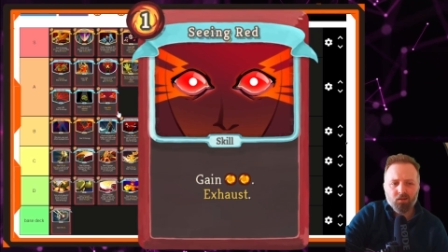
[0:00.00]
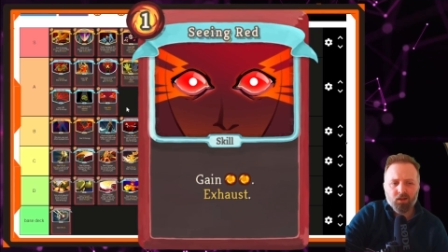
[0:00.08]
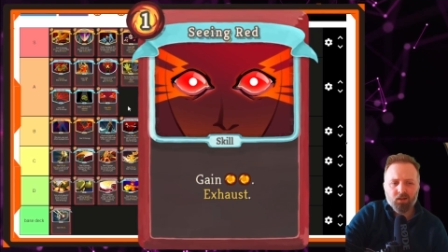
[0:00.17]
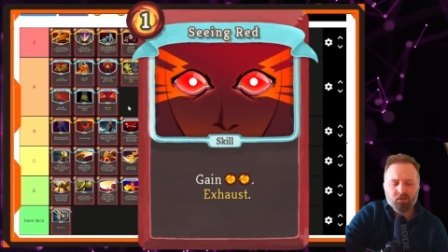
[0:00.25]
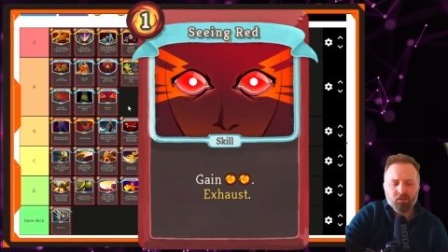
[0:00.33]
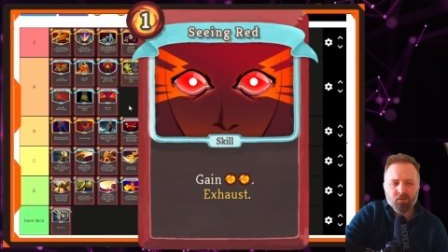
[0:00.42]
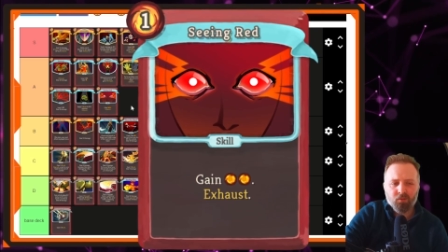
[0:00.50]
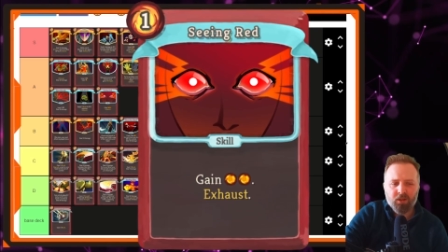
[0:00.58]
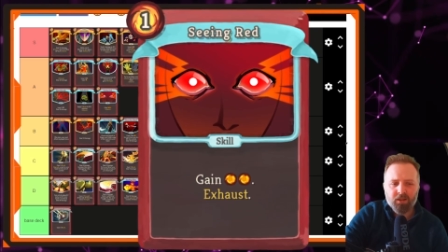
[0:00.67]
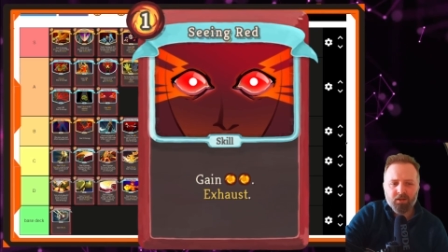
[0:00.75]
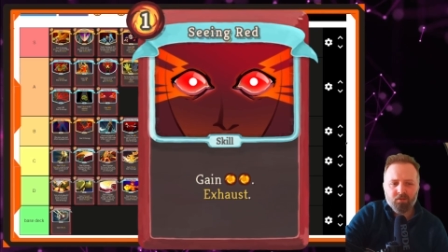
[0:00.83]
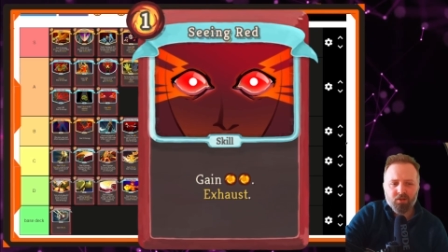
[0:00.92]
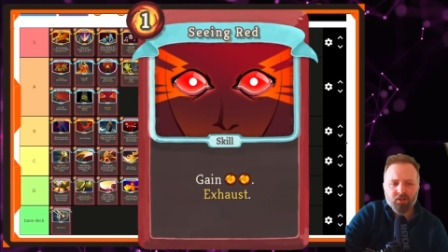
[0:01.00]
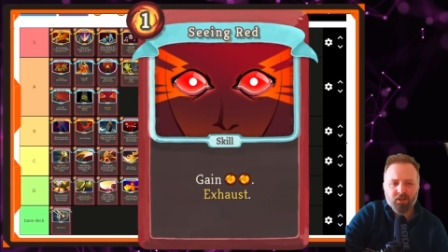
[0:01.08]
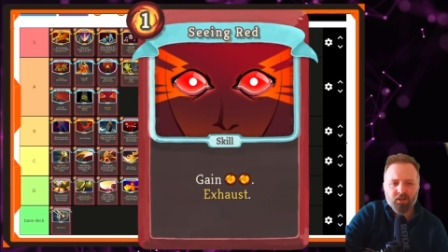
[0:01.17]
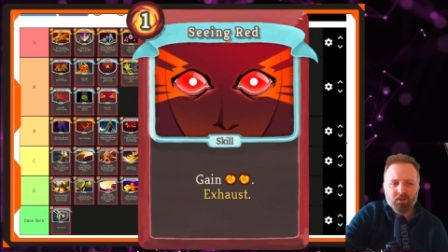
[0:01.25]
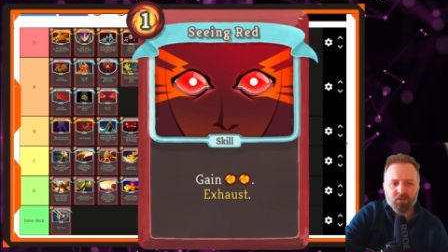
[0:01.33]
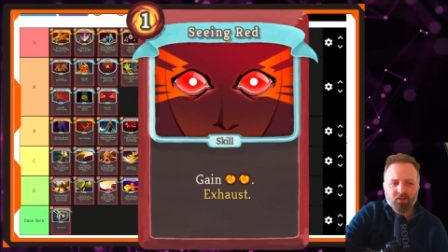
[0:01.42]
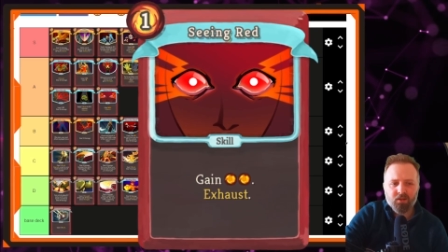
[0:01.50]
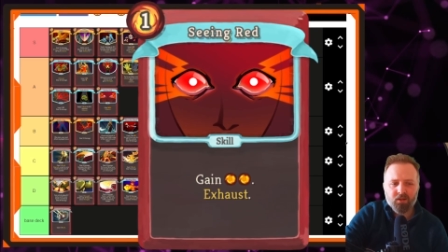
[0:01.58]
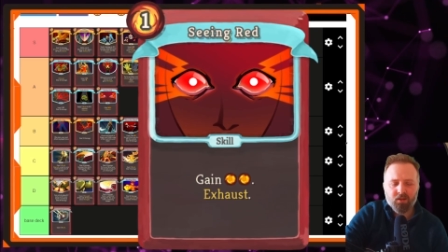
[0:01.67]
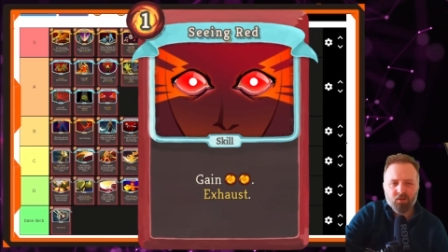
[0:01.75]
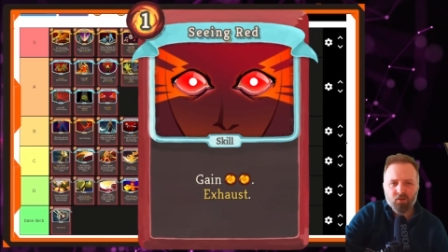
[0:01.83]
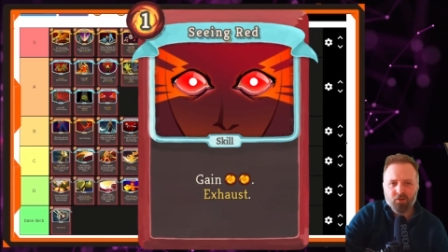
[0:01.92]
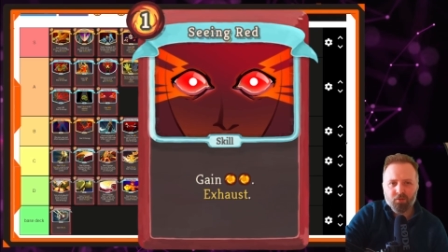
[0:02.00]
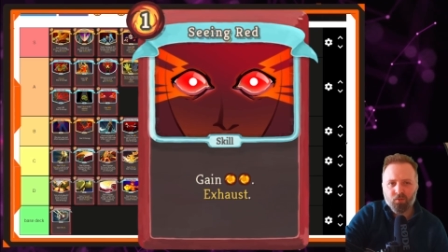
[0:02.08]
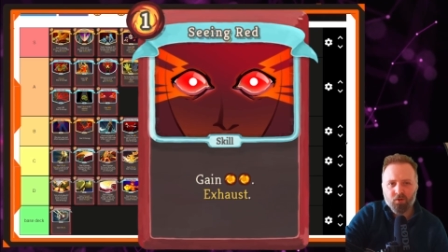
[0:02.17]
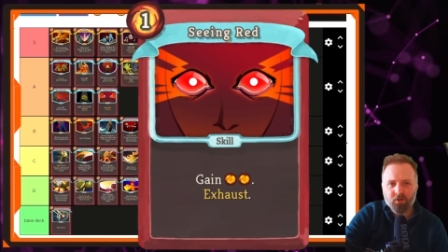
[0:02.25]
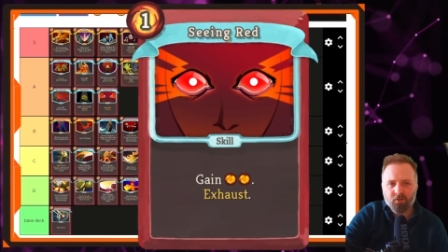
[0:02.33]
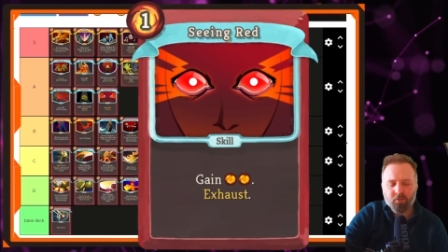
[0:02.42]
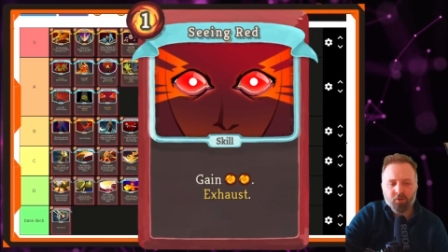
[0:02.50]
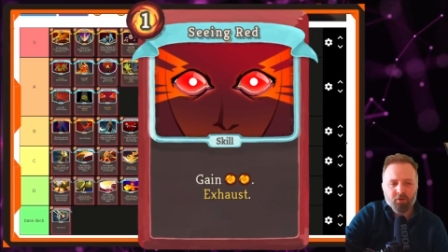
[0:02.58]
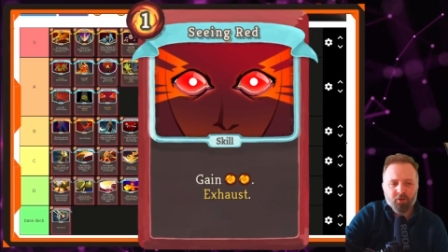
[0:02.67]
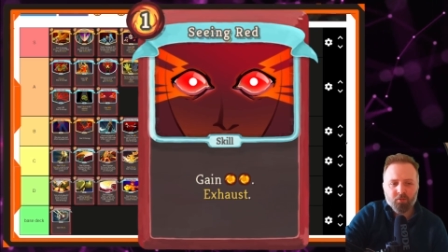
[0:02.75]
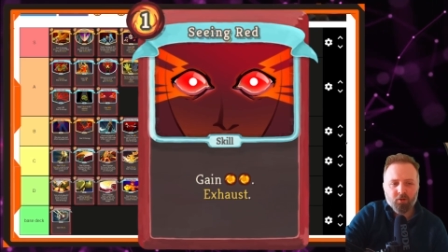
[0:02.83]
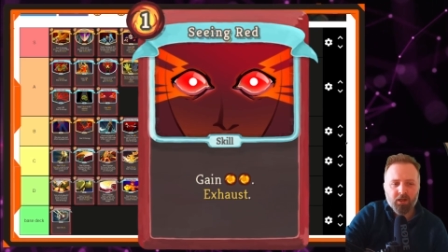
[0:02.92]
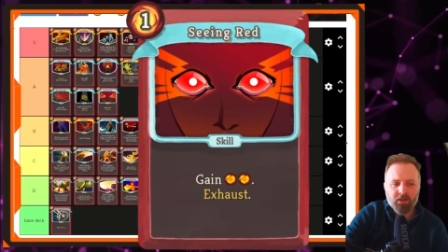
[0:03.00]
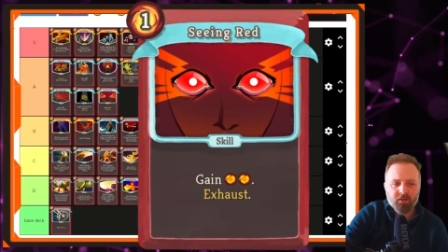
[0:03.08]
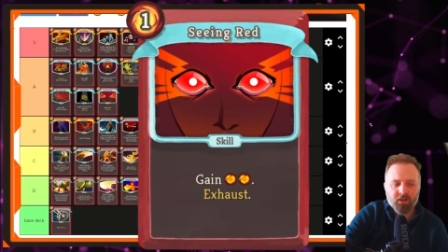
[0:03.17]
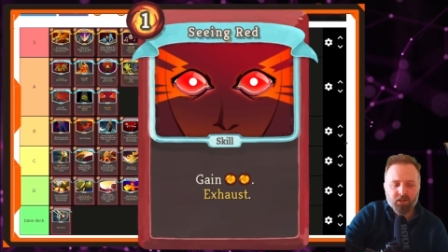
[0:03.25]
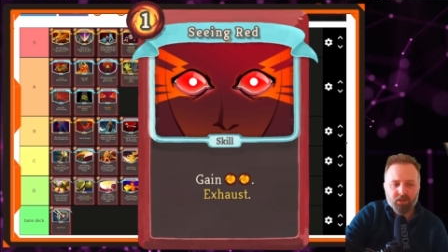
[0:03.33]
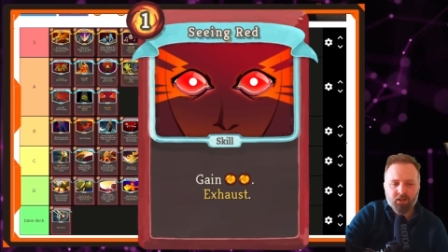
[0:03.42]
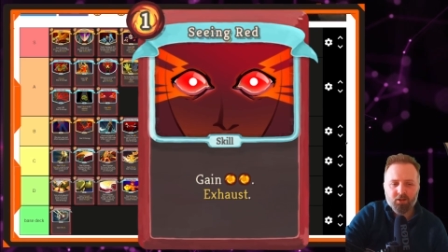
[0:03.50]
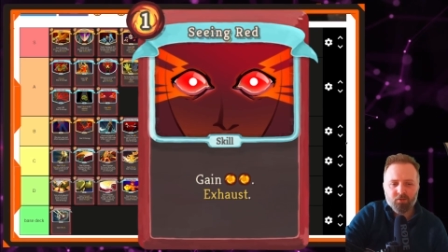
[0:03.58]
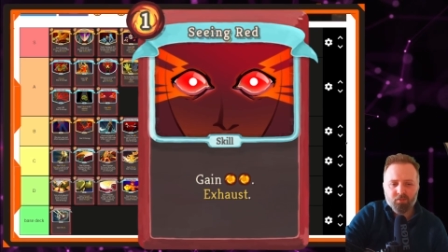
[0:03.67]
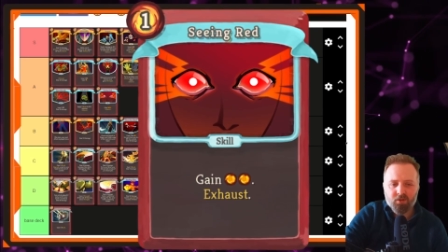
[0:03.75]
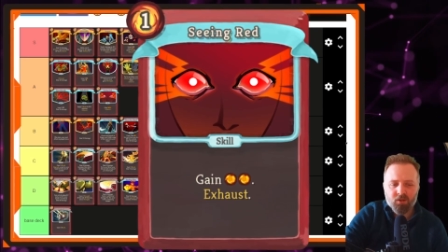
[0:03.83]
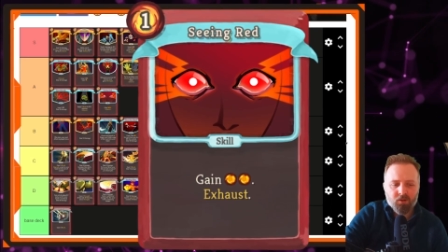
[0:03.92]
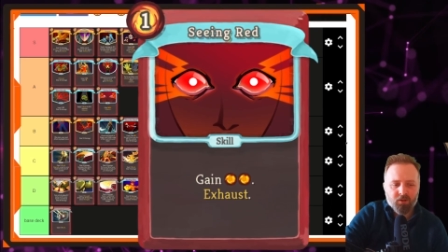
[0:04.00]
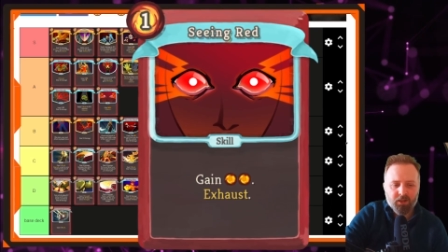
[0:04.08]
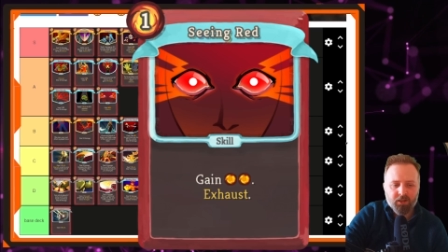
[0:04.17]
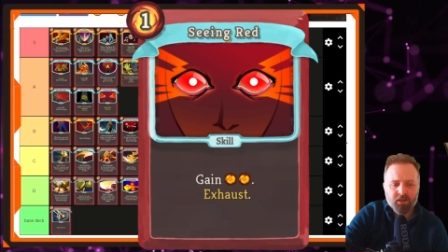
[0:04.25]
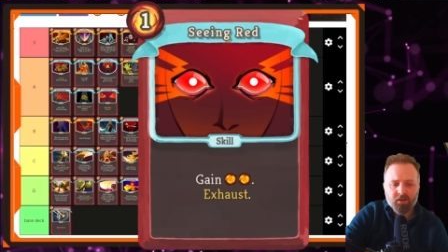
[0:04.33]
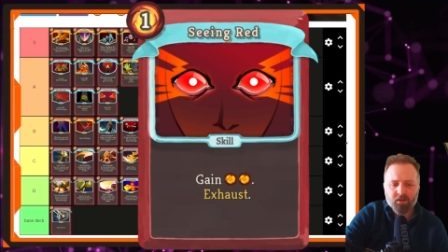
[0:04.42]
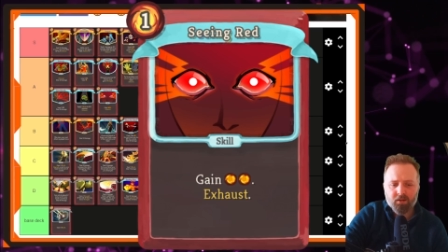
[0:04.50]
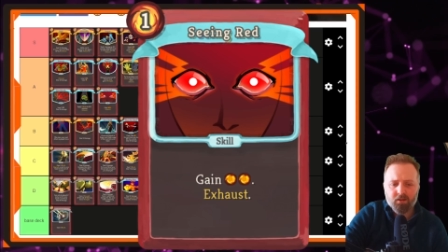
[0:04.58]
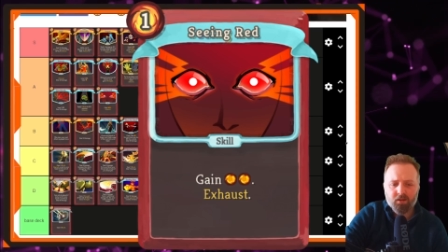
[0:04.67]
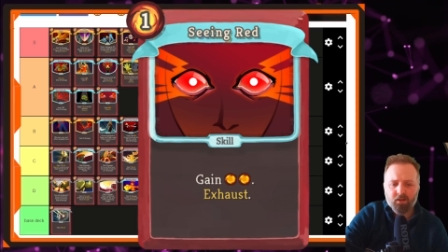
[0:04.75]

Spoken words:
And the only downside is that it costs 1 unupgraded and it takes up a slot in your deck.